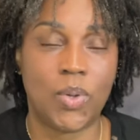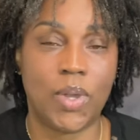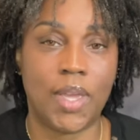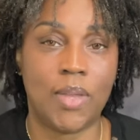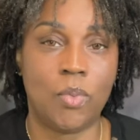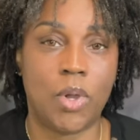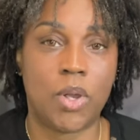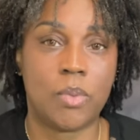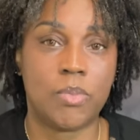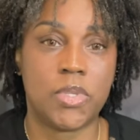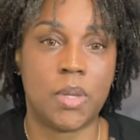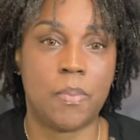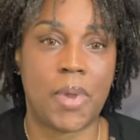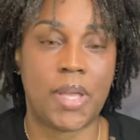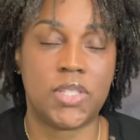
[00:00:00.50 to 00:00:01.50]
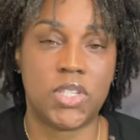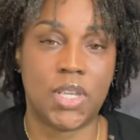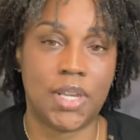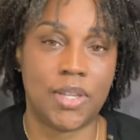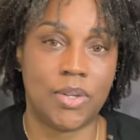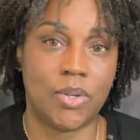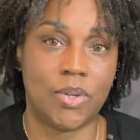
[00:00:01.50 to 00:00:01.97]
and welcome to my
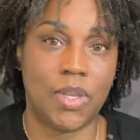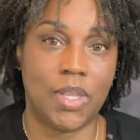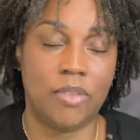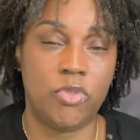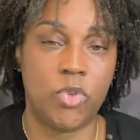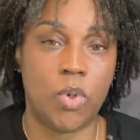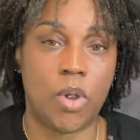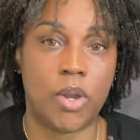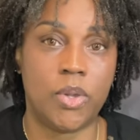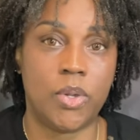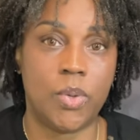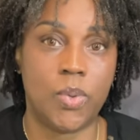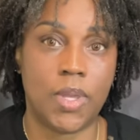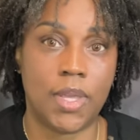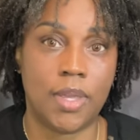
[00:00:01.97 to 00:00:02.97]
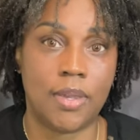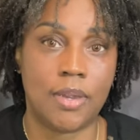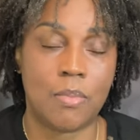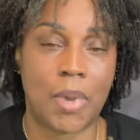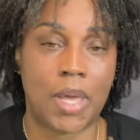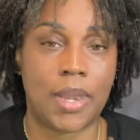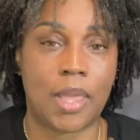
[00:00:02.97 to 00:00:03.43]
channel. If you are new here,
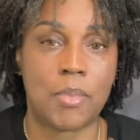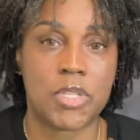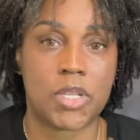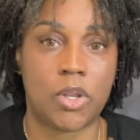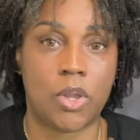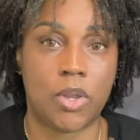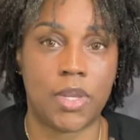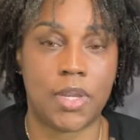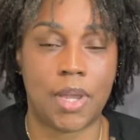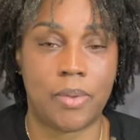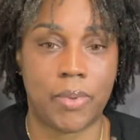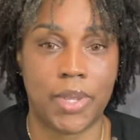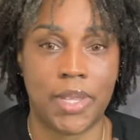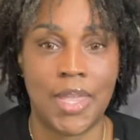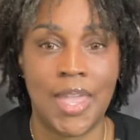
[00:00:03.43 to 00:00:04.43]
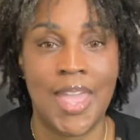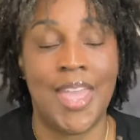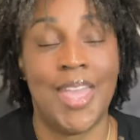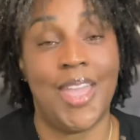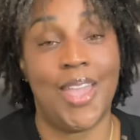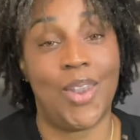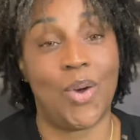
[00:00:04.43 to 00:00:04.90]
my name is Claudia Nyree,
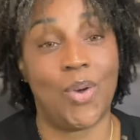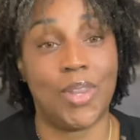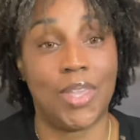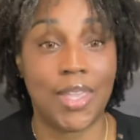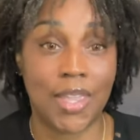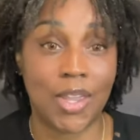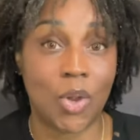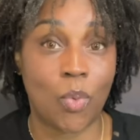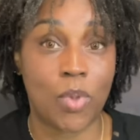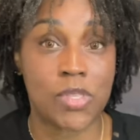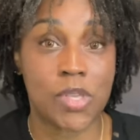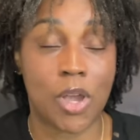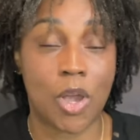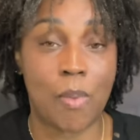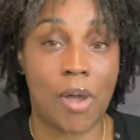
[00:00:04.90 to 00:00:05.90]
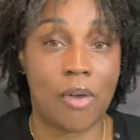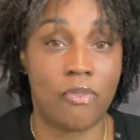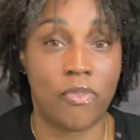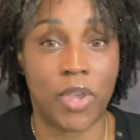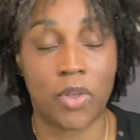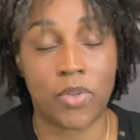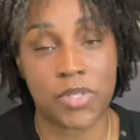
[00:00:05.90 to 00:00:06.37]
and on here we talk about
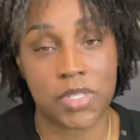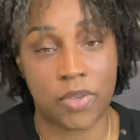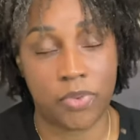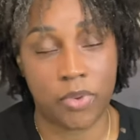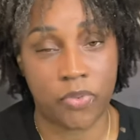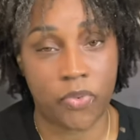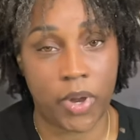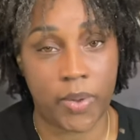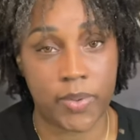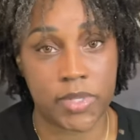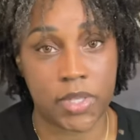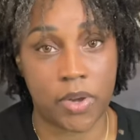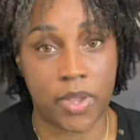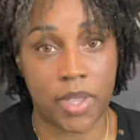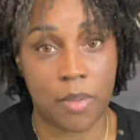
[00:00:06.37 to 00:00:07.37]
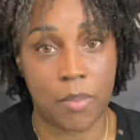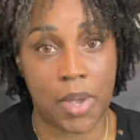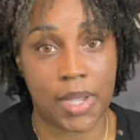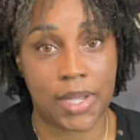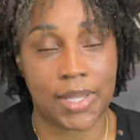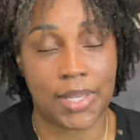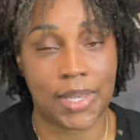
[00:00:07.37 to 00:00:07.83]
various different fragrances that are in
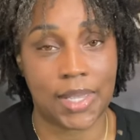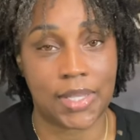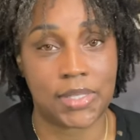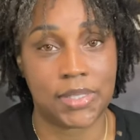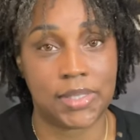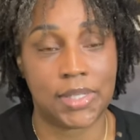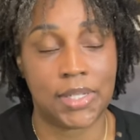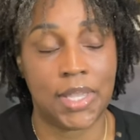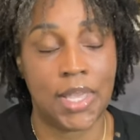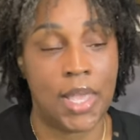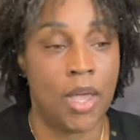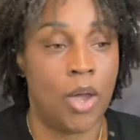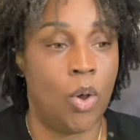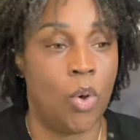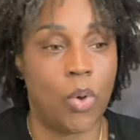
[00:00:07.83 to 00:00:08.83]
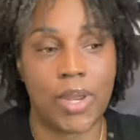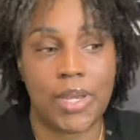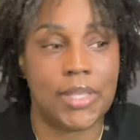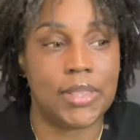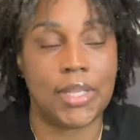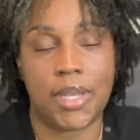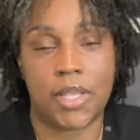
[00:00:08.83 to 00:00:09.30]
my collection or
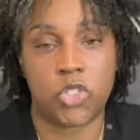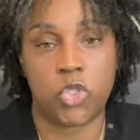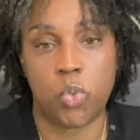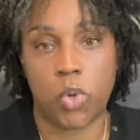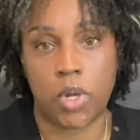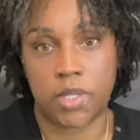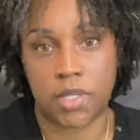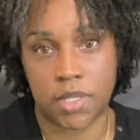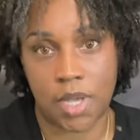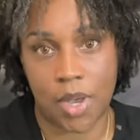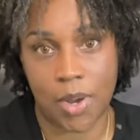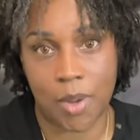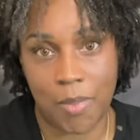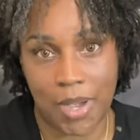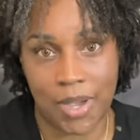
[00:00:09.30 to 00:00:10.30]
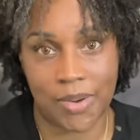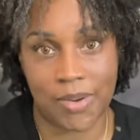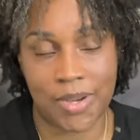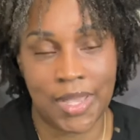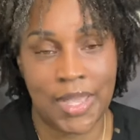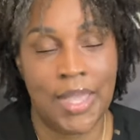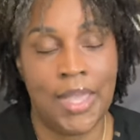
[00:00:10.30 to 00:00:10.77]
anything that you want to talk about.
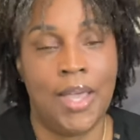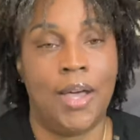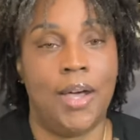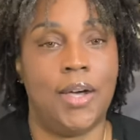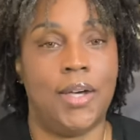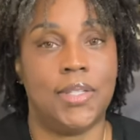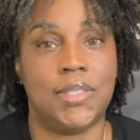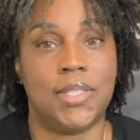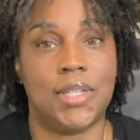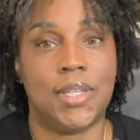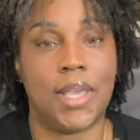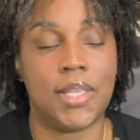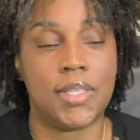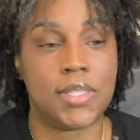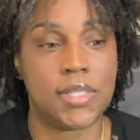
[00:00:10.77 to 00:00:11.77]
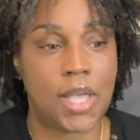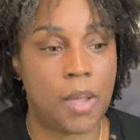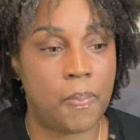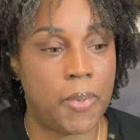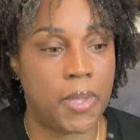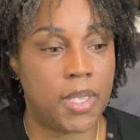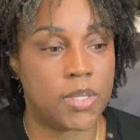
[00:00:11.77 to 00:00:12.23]
Today's
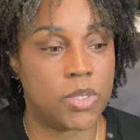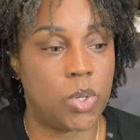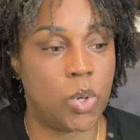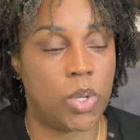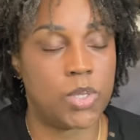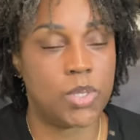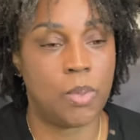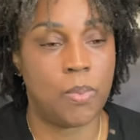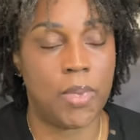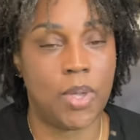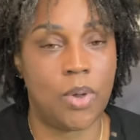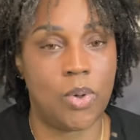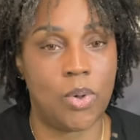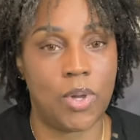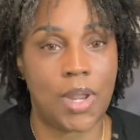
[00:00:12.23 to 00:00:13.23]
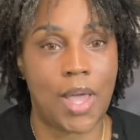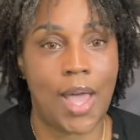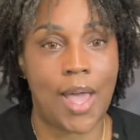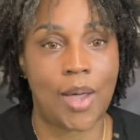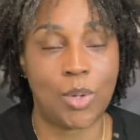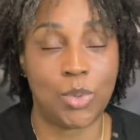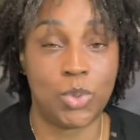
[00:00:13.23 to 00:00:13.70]
topic is going to be on
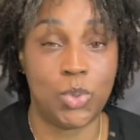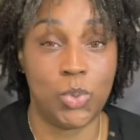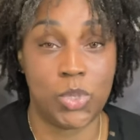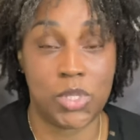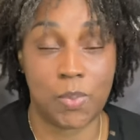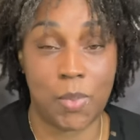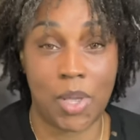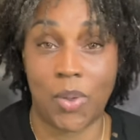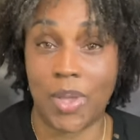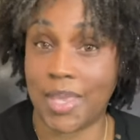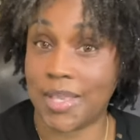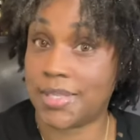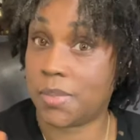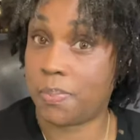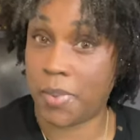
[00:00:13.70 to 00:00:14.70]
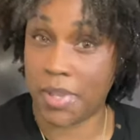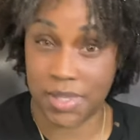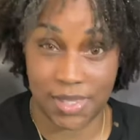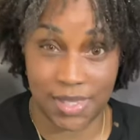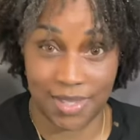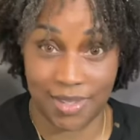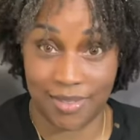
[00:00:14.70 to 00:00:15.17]
how to smell
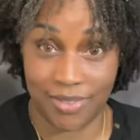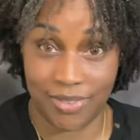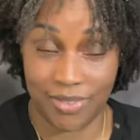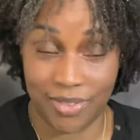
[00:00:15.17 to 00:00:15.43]
expensive